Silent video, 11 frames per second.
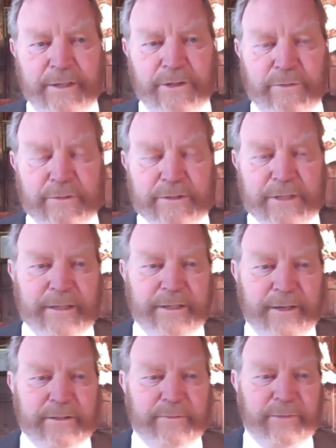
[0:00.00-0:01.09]
you would take an
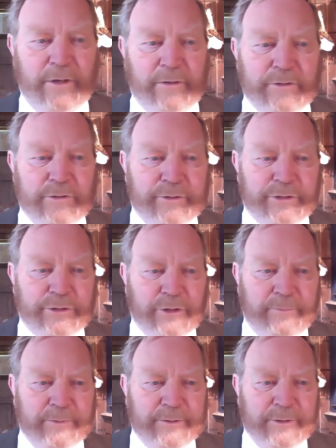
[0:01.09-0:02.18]
item along to a
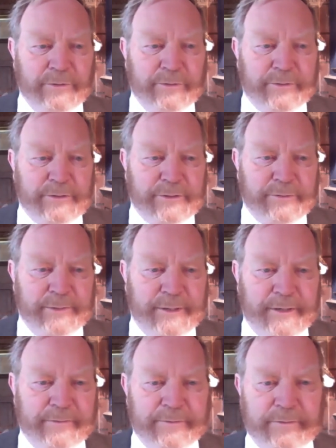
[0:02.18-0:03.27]
shop and you would be
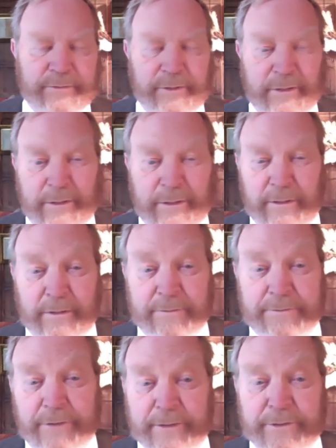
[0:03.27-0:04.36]
given a
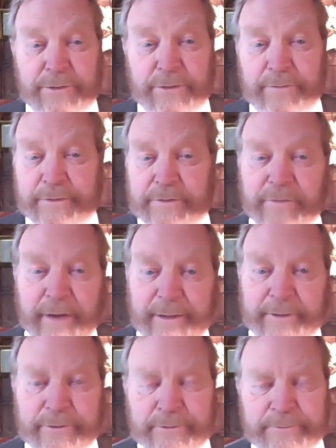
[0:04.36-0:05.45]
fraction of its
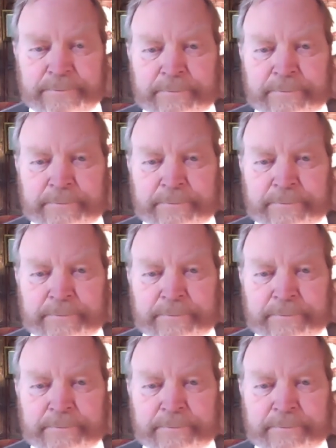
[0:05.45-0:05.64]
value.